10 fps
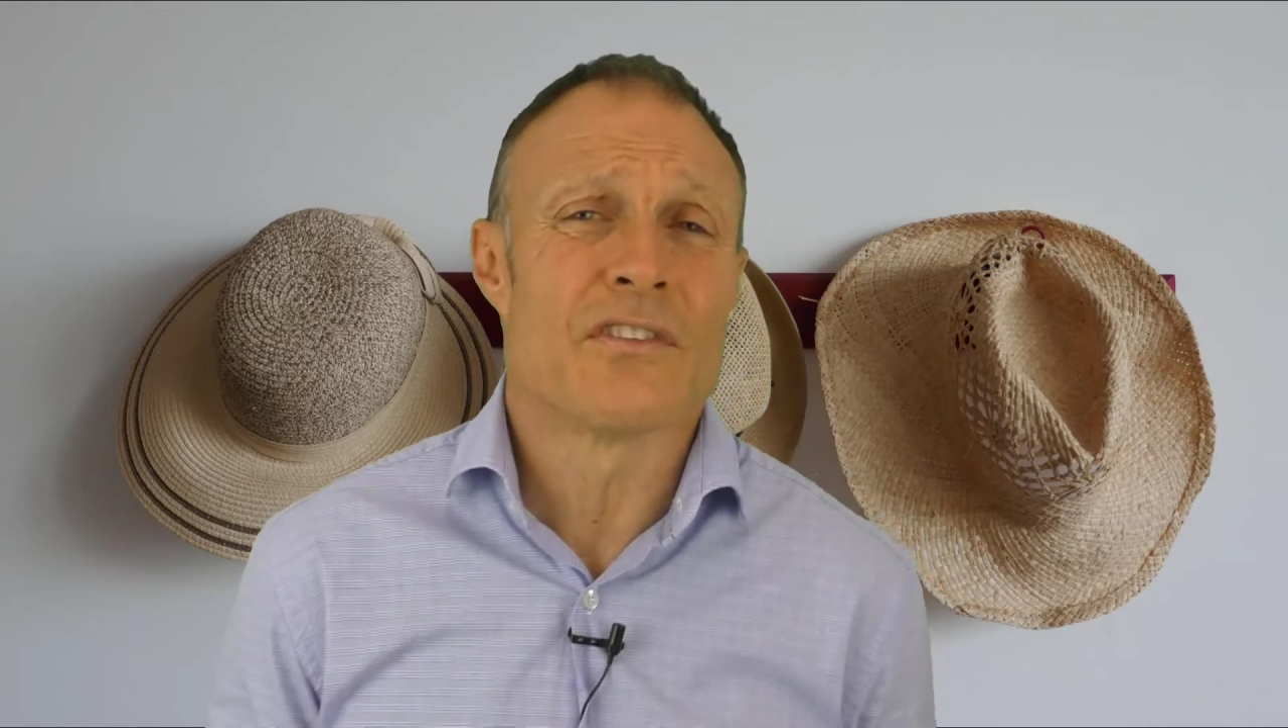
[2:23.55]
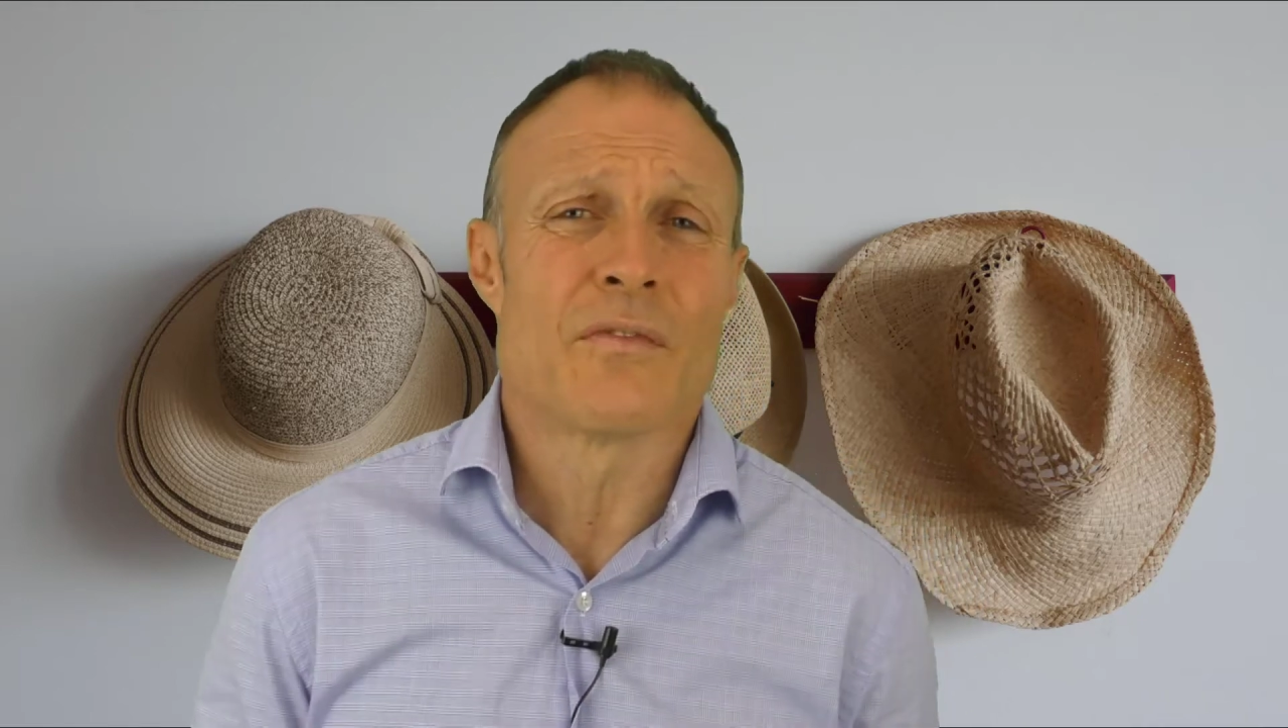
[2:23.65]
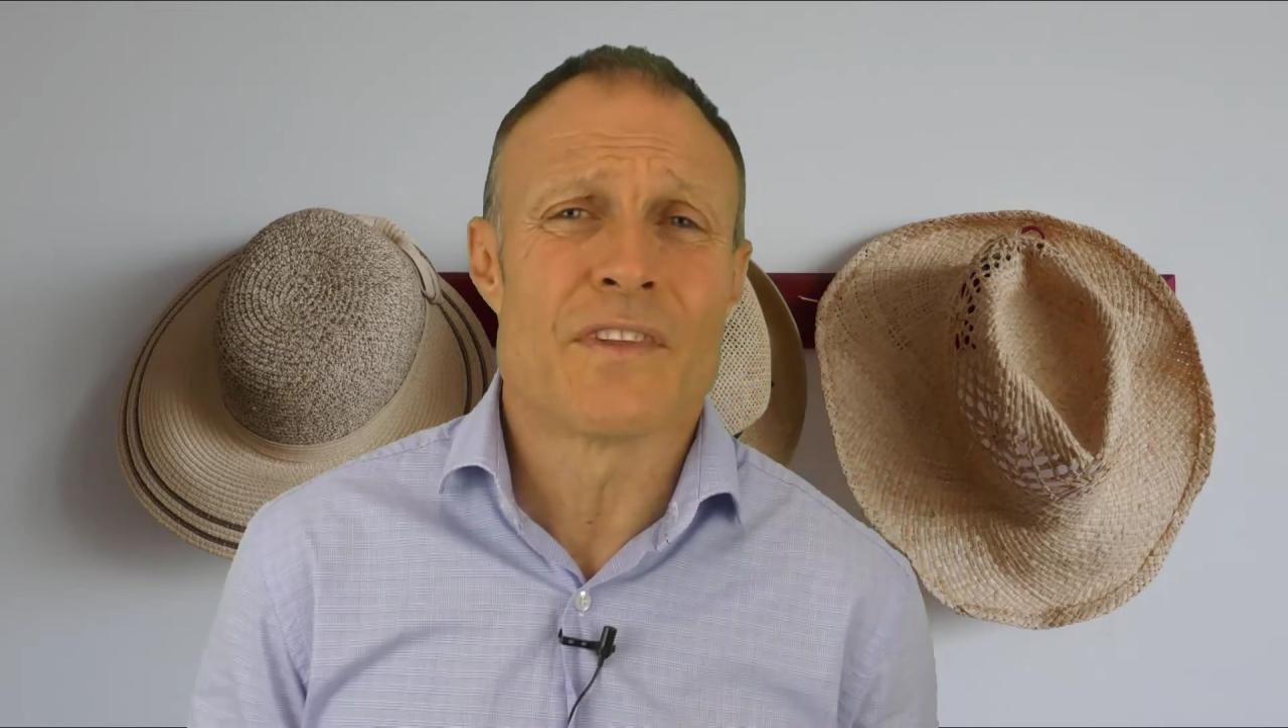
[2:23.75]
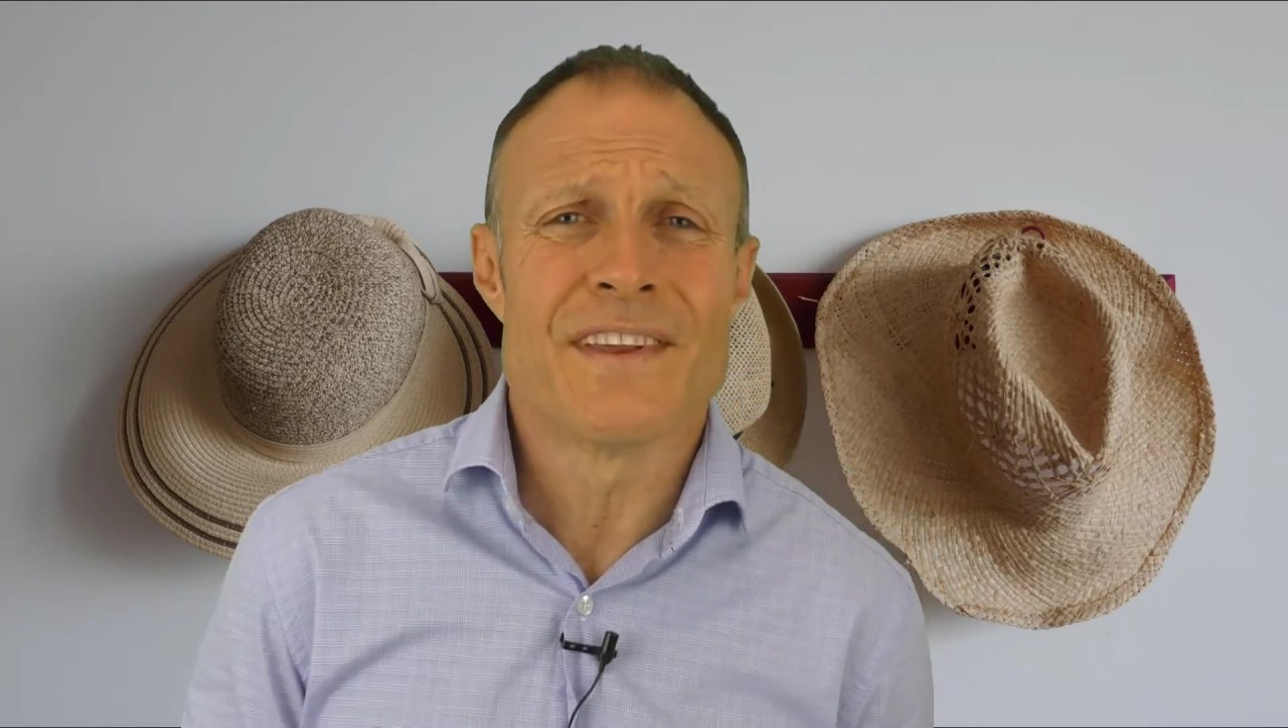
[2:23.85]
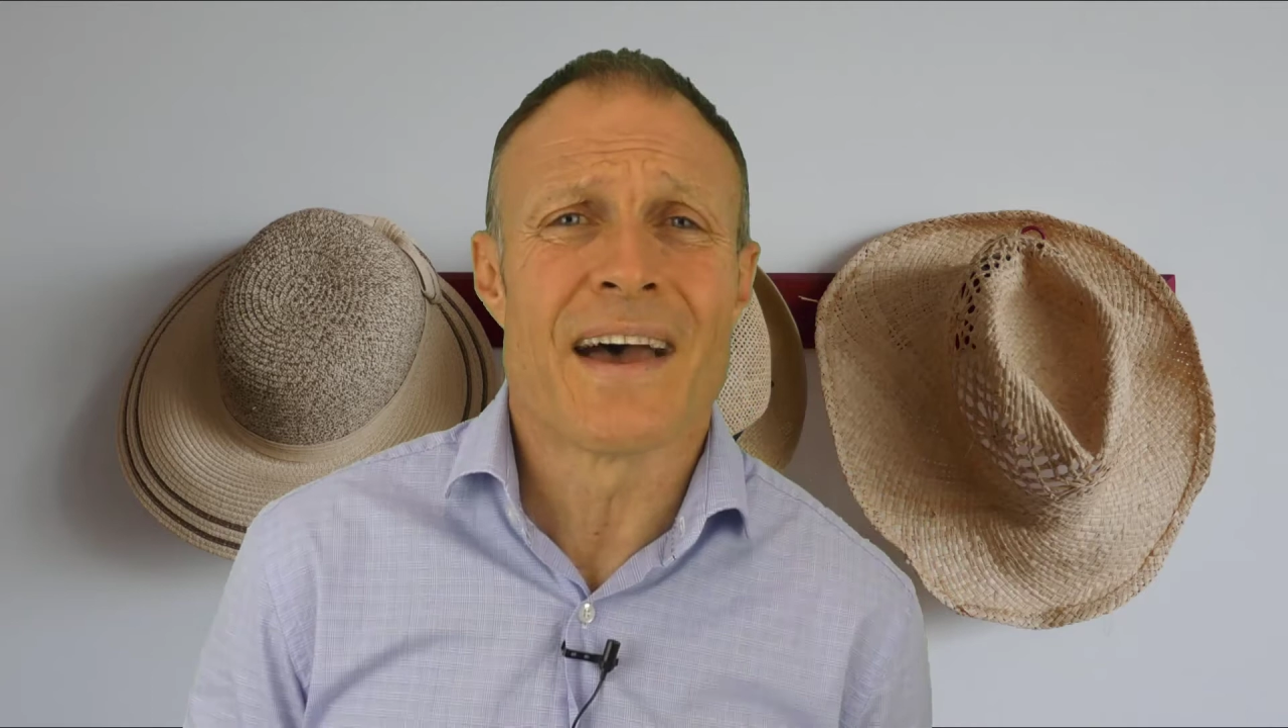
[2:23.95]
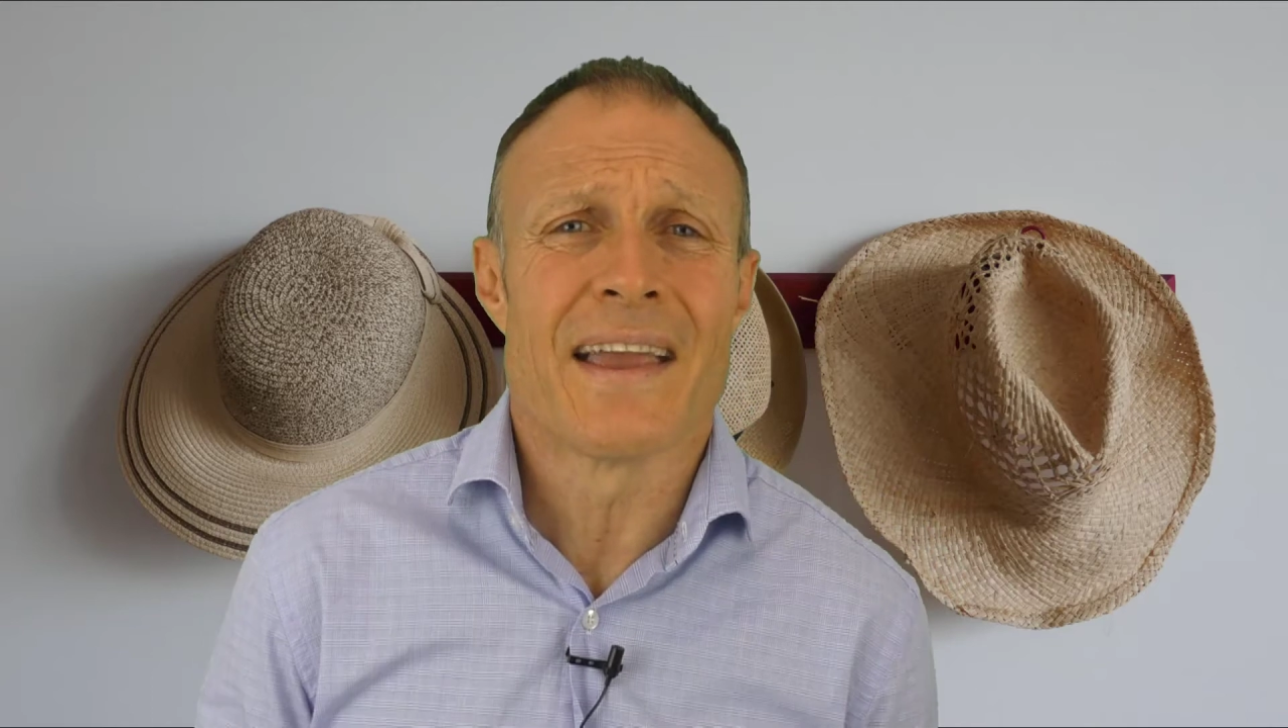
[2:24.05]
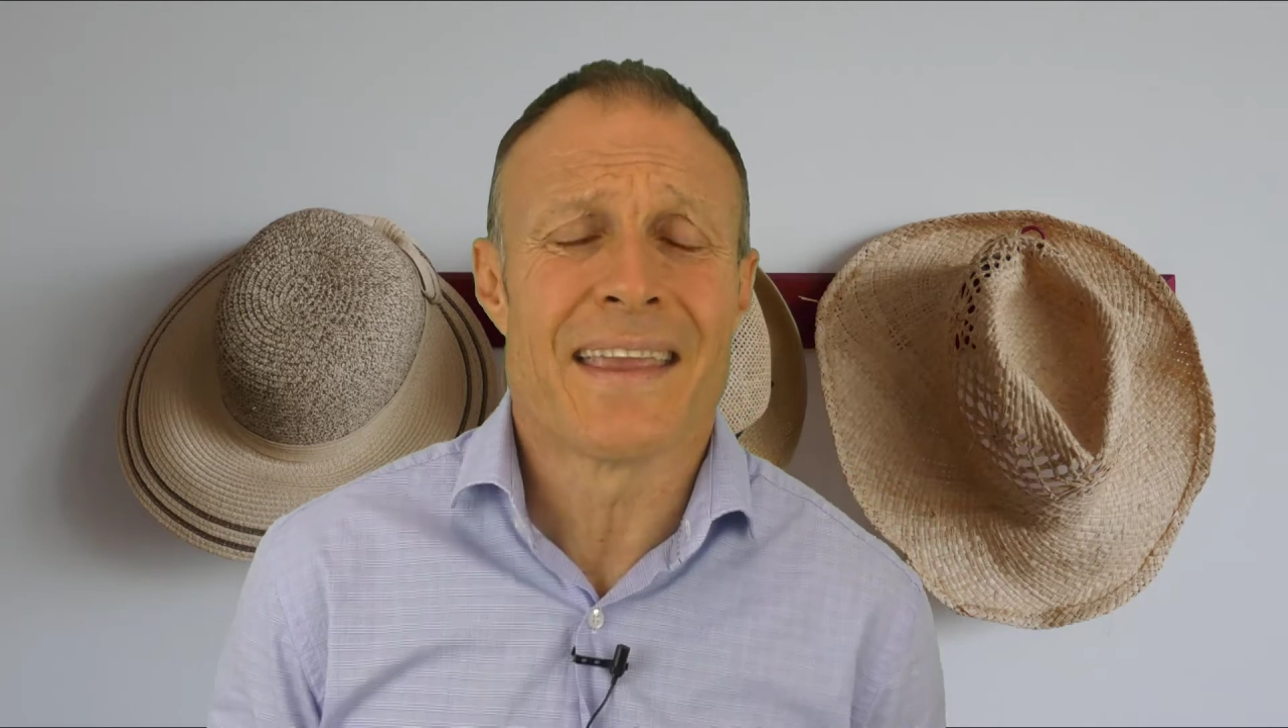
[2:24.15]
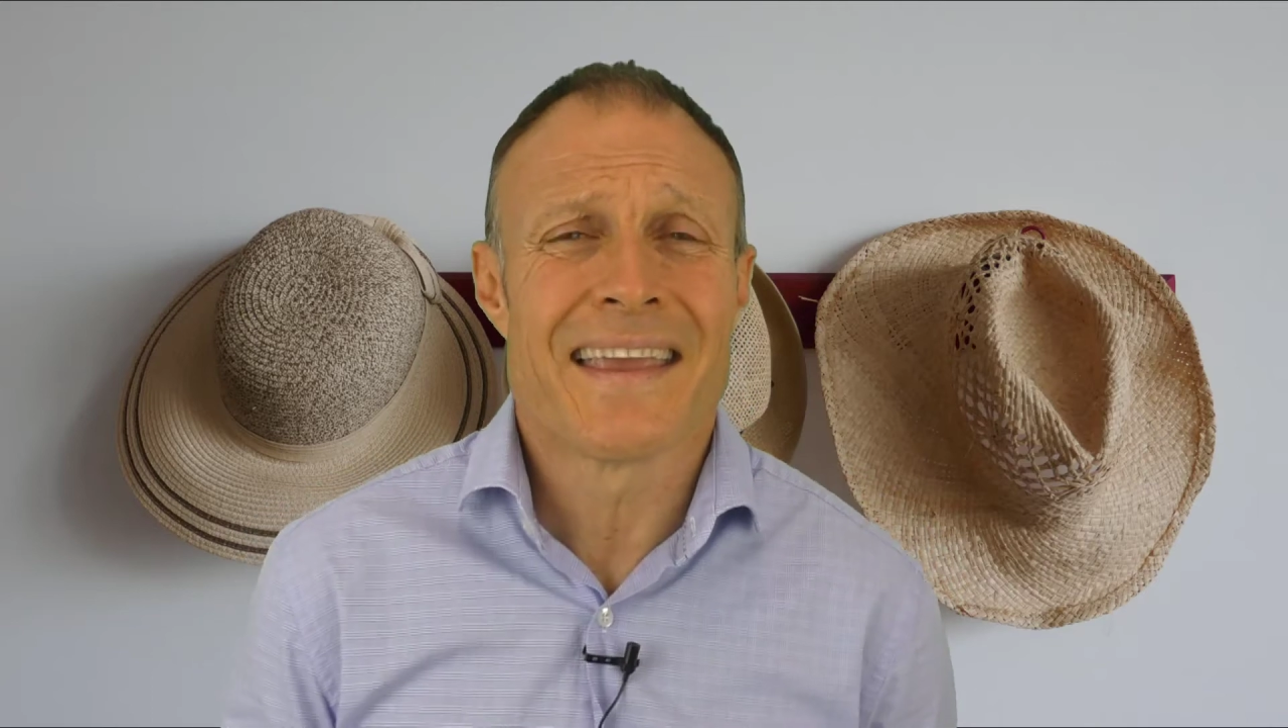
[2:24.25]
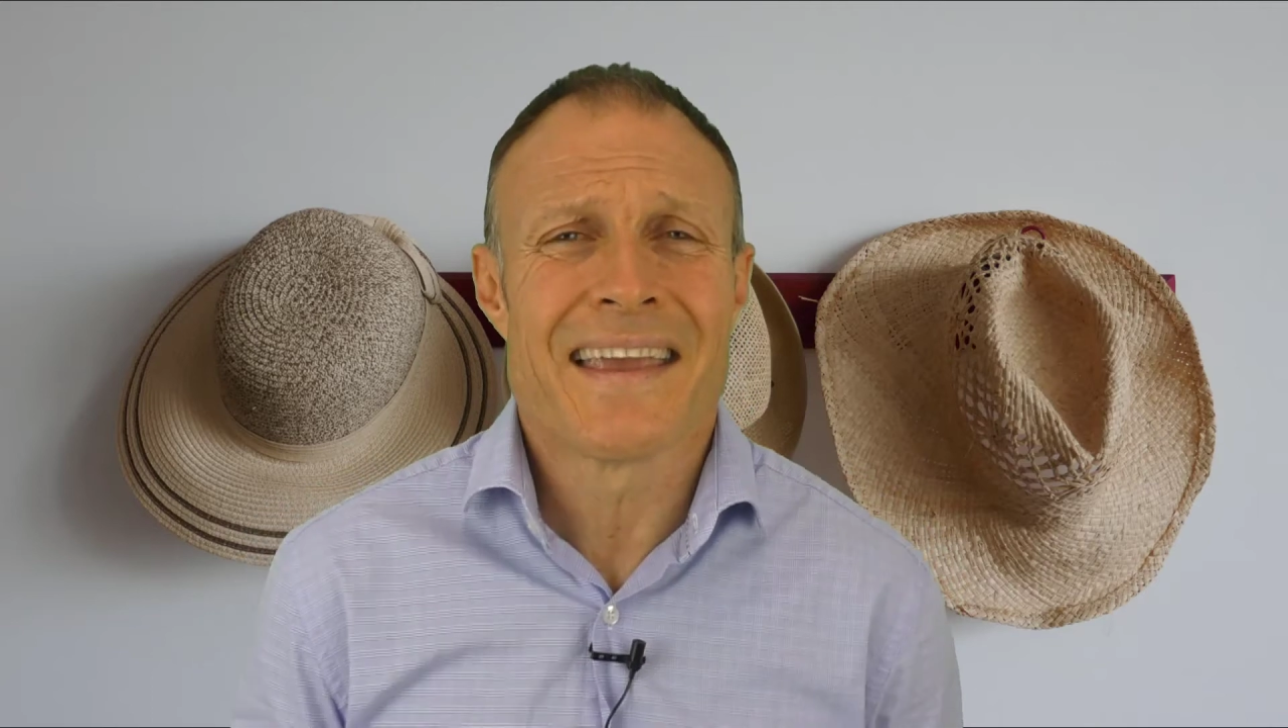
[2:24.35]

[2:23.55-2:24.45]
of the day.